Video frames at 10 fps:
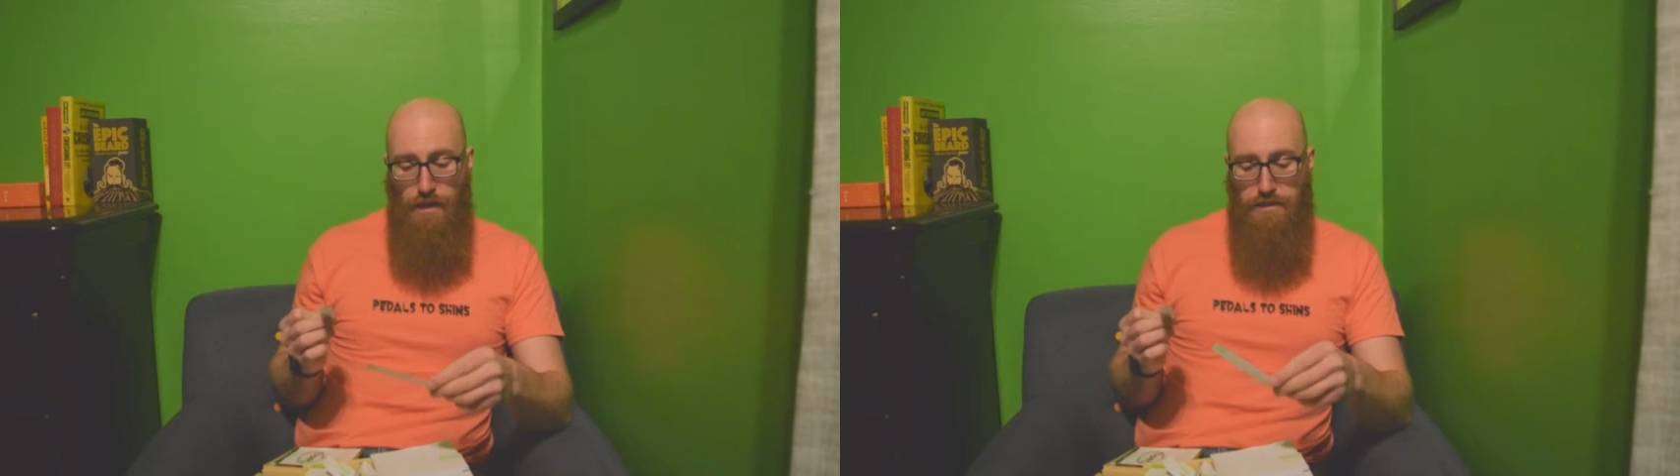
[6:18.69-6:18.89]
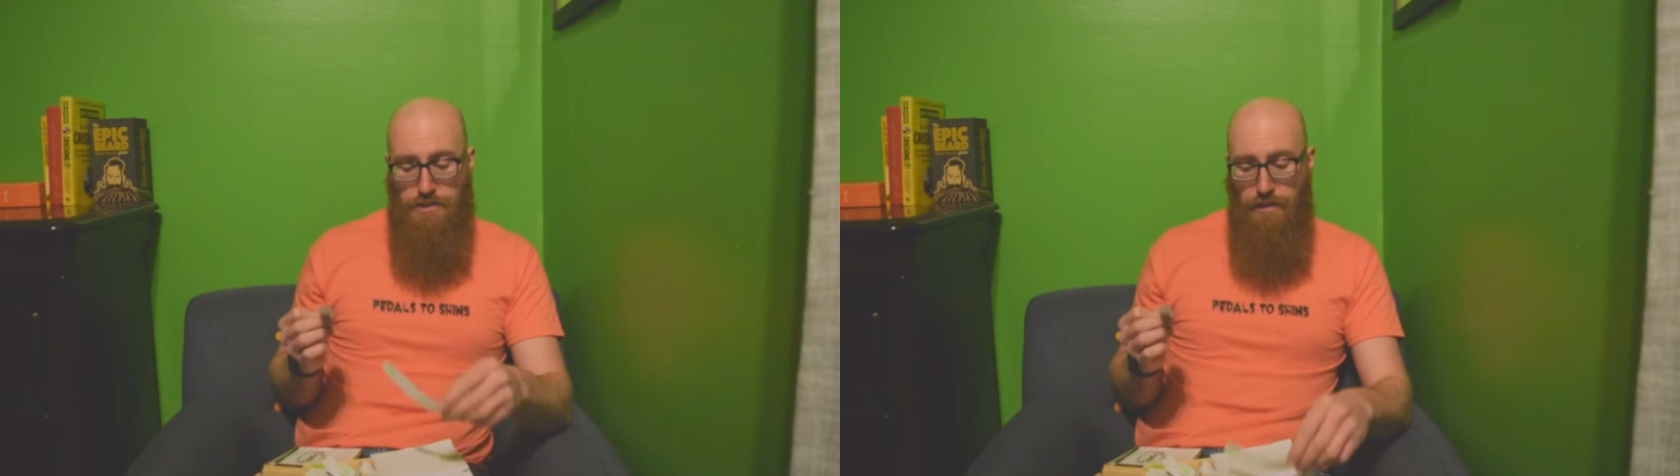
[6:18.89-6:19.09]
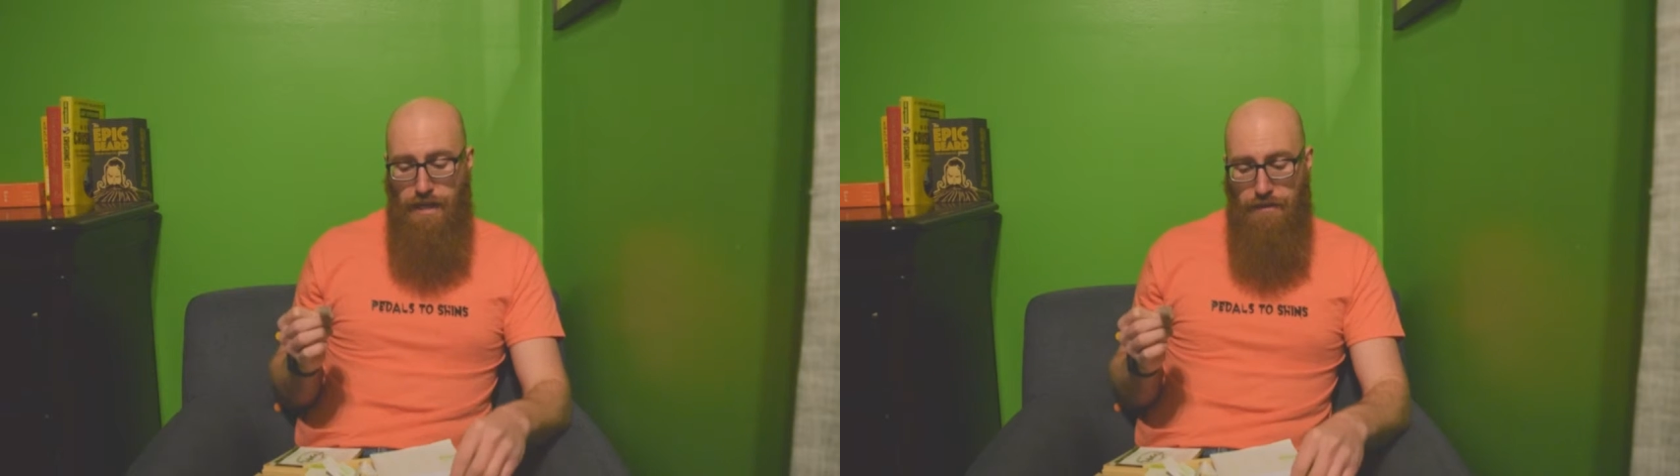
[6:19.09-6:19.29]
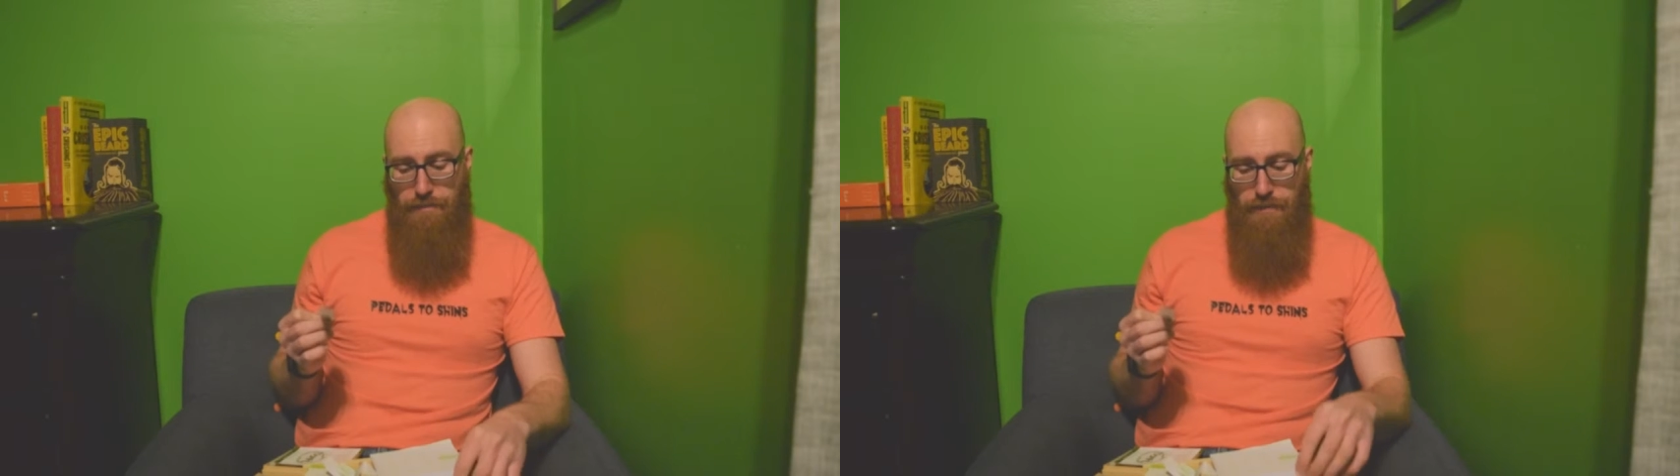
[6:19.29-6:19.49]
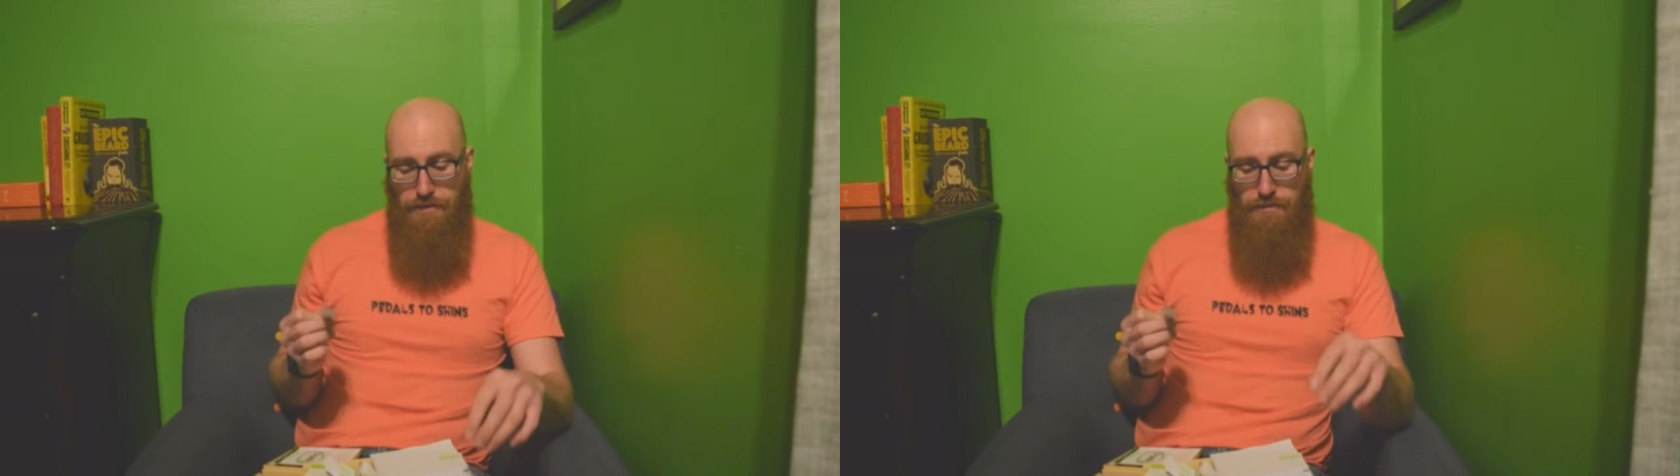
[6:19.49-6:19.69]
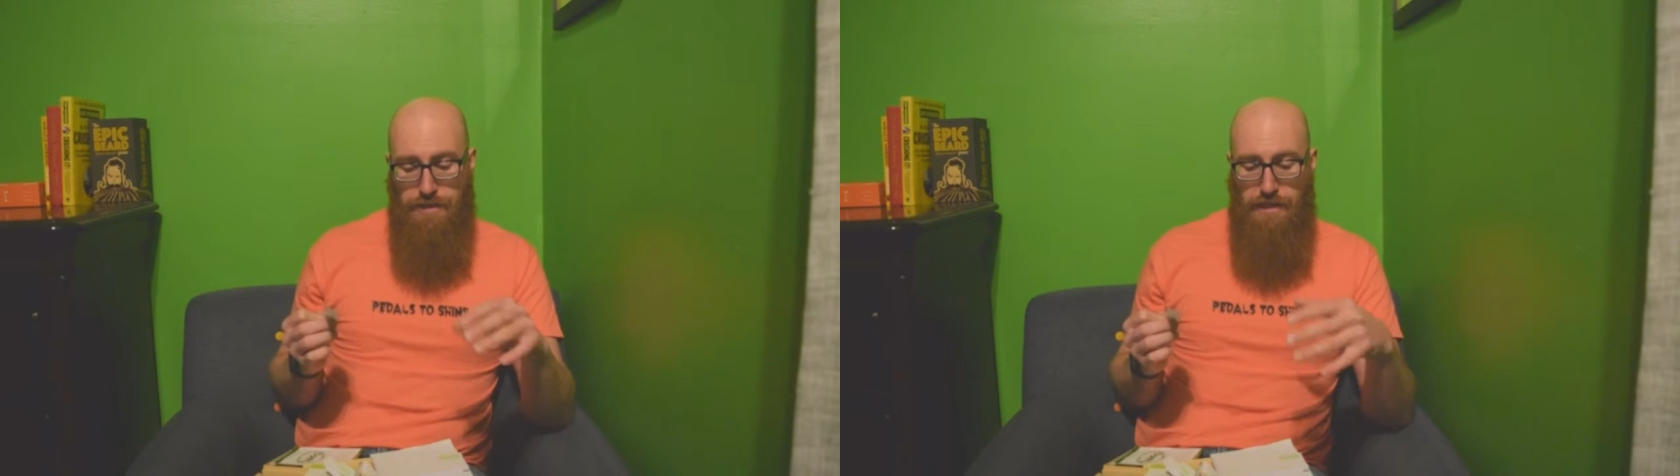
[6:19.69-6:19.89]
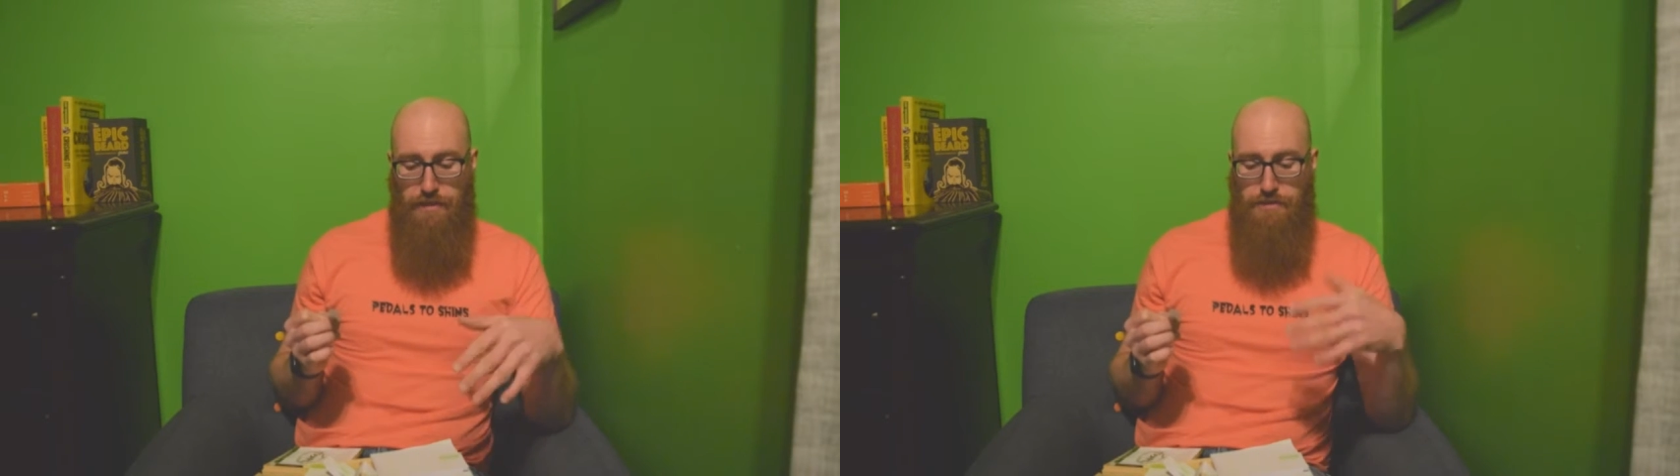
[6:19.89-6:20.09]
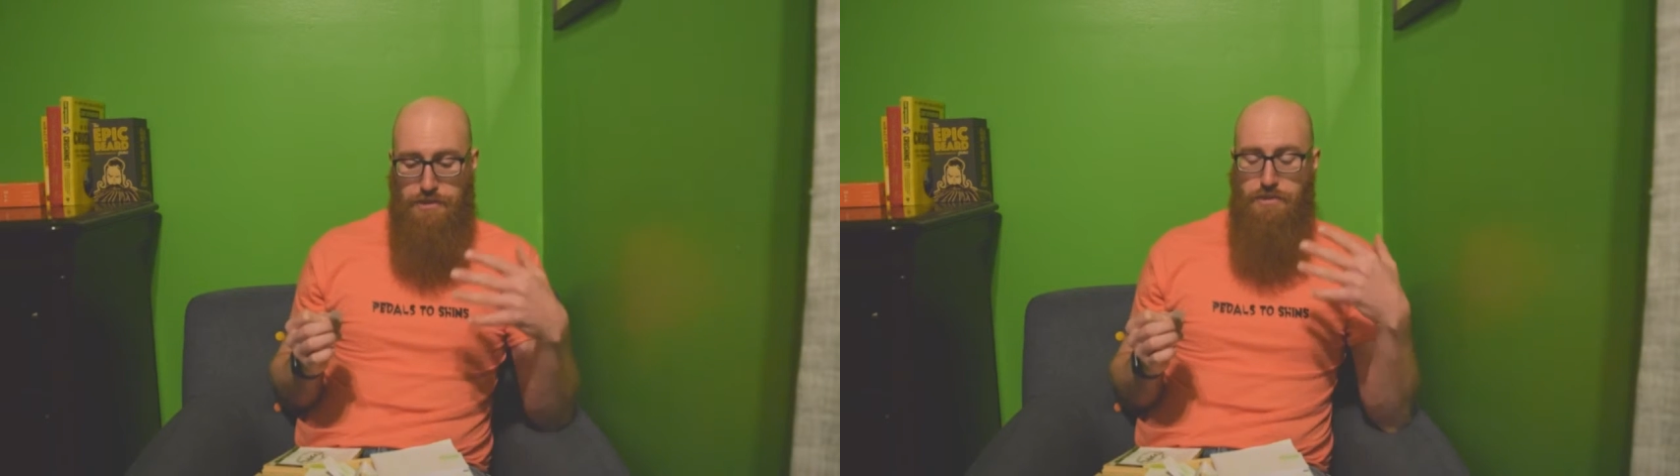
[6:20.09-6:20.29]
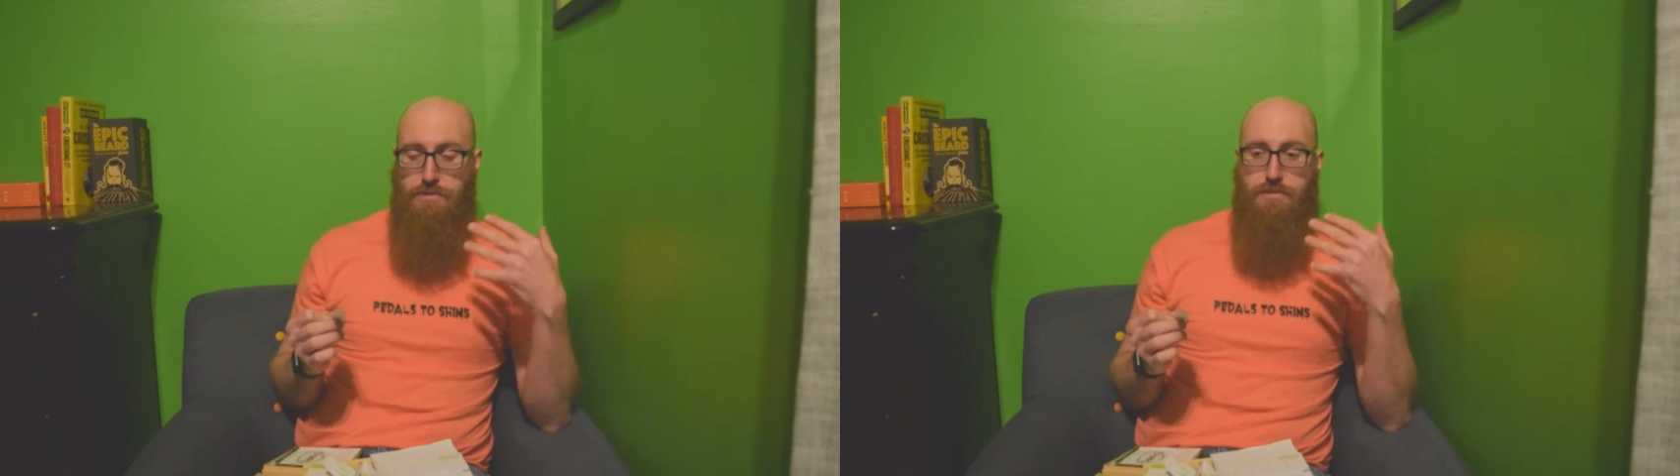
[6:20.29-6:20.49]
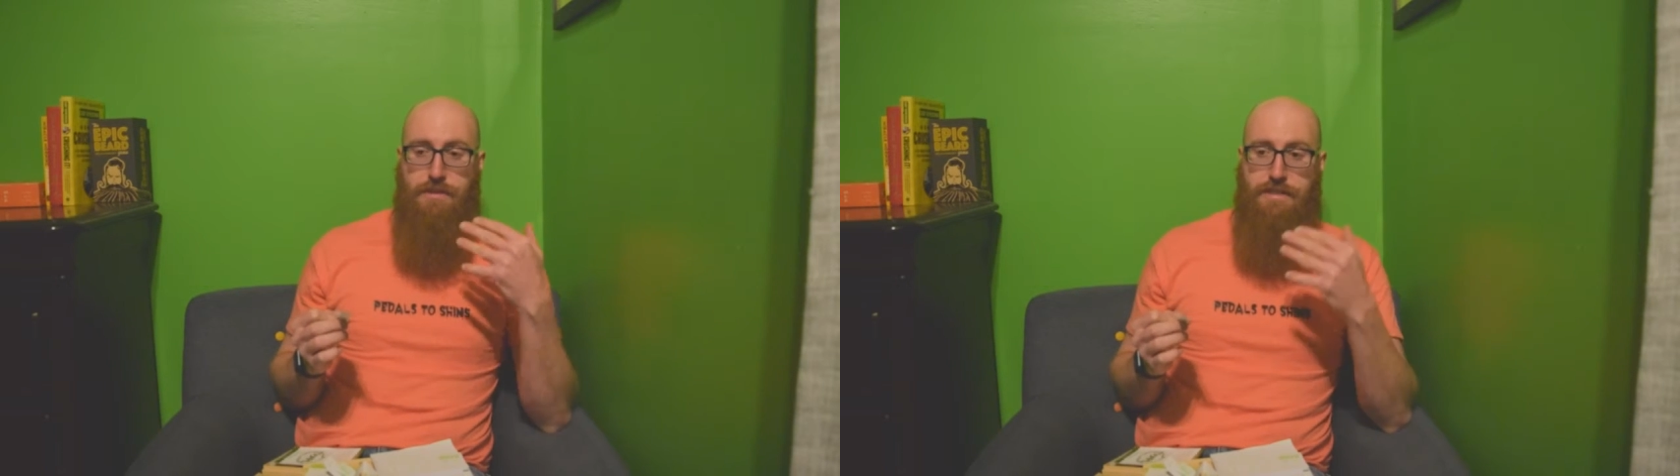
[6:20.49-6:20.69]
So now the person with the yellow suit